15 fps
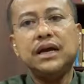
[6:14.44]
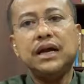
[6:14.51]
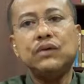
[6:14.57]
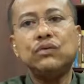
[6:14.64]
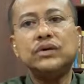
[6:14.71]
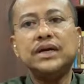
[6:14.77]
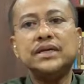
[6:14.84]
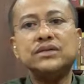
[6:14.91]
I
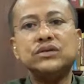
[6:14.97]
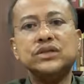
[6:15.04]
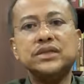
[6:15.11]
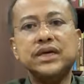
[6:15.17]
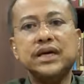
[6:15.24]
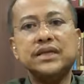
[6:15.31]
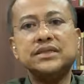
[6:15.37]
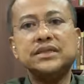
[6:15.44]
would like to
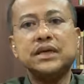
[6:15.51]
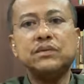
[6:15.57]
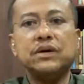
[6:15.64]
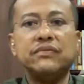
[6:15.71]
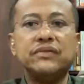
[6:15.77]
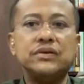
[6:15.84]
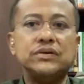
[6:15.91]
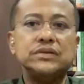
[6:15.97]
share some
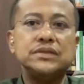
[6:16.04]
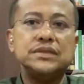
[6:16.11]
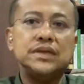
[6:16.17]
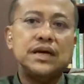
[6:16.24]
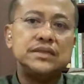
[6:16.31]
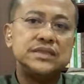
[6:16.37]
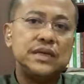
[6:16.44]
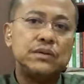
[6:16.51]
of
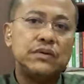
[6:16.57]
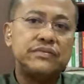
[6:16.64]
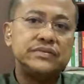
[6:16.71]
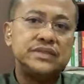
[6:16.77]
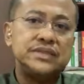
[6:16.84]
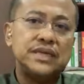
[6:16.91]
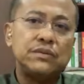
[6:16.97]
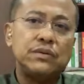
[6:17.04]

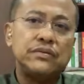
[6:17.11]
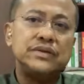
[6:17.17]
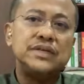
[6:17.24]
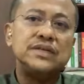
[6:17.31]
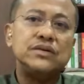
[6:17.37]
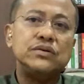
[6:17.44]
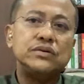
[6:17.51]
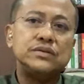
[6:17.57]

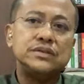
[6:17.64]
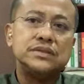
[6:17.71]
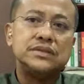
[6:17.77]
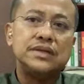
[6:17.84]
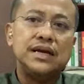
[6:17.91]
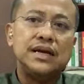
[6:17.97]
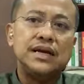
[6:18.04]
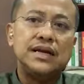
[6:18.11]
the
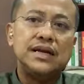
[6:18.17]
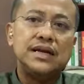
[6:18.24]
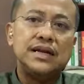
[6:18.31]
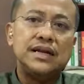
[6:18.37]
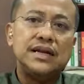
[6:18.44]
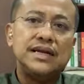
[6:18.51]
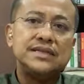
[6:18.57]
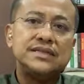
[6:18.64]
notes,
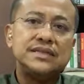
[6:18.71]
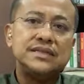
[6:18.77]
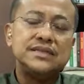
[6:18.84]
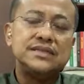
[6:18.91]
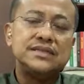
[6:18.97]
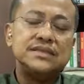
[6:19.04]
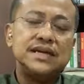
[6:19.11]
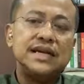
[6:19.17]

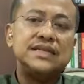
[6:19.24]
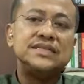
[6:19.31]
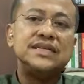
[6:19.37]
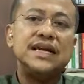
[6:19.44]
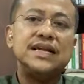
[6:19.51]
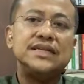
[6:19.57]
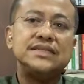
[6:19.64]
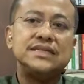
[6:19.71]
lessons, and
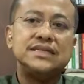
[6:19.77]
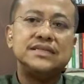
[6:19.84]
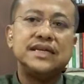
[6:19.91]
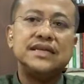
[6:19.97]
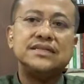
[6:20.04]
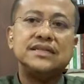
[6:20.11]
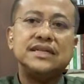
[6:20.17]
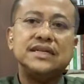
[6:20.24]
challenges
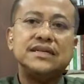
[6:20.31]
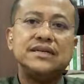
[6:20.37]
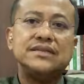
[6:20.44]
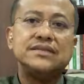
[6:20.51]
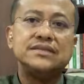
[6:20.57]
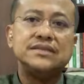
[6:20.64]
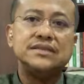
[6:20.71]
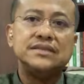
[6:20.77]
as a
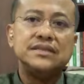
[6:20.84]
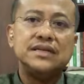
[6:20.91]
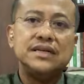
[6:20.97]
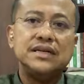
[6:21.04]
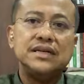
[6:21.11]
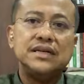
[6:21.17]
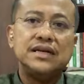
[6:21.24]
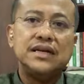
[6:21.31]
leader,
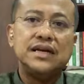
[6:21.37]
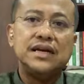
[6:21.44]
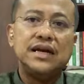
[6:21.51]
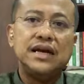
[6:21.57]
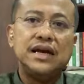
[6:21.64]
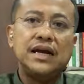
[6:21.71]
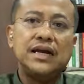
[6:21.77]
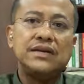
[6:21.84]

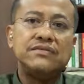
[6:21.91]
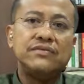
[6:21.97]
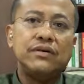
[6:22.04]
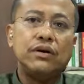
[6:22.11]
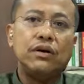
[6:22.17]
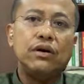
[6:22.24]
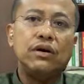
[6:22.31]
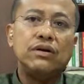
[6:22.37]
and
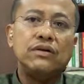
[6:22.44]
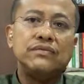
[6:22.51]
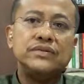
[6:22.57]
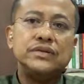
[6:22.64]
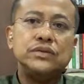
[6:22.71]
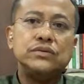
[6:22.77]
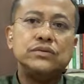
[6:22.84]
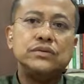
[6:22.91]
for all of
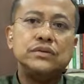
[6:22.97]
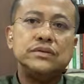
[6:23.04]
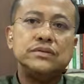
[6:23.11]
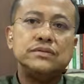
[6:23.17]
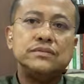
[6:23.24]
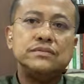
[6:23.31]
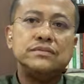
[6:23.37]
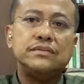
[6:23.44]
you
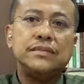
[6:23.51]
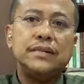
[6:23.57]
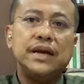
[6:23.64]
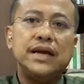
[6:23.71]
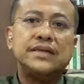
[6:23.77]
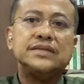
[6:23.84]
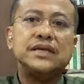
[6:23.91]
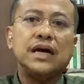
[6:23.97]

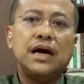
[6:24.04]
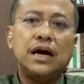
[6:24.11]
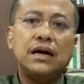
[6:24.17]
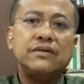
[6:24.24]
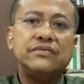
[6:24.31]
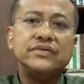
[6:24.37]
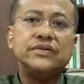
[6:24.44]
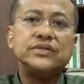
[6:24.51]
as
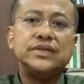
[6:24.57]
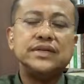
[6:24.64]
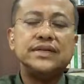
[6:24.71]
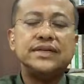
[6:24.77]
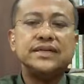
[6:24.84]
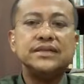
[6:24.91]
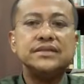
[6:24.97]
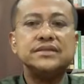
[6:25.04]
our future
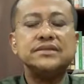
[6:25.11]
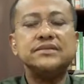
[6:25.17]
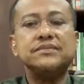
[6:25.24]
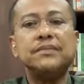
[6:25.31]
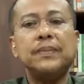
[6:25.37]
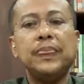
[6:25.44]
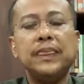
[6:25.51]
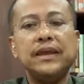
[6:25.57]
leaders.
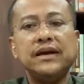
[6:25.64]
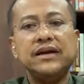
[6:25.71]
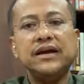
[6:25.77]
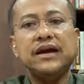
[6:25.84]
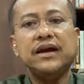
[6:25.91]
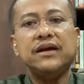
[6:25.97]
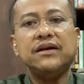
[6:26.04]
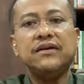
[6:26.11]

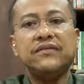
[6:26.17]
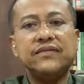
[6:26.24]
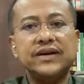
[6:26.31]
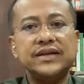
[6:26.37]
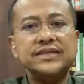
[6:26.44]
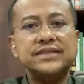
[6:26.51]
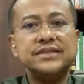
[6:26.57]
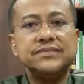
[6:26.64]

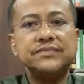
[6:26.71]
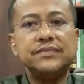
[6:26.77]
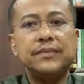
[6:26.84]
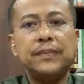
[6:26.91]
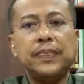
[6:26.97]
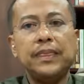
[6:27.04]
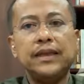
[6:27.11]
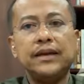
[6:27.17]
First,
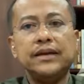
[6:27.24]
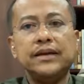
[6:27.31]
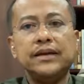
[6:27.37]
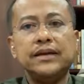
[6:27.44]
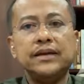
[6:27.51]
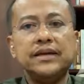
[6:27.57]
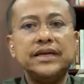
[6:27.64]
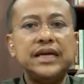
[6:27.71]

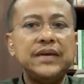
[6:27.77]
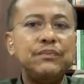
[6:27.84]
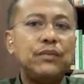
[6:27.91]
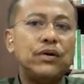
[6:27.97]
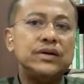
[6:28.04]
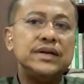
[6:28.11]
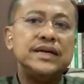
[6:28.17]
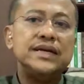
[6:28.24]
keep
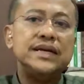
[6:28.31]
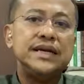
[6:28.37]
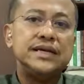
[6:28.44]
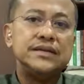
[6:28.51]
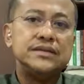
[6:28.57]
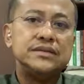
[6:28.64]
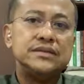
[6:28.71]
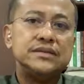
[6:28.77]
on
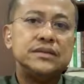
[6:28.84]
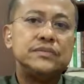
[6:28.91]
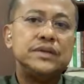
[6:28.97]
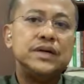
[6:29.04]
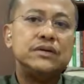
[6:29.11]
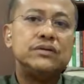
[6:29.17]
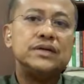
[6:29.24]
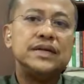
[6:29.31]
learning to
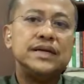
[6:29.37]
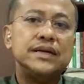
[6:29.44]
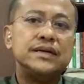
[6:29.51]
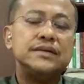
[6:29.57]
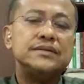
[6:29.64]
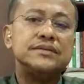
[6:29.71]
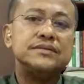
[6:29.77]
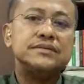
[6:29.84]
be a good
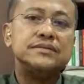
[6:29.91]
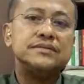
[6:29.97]
leader.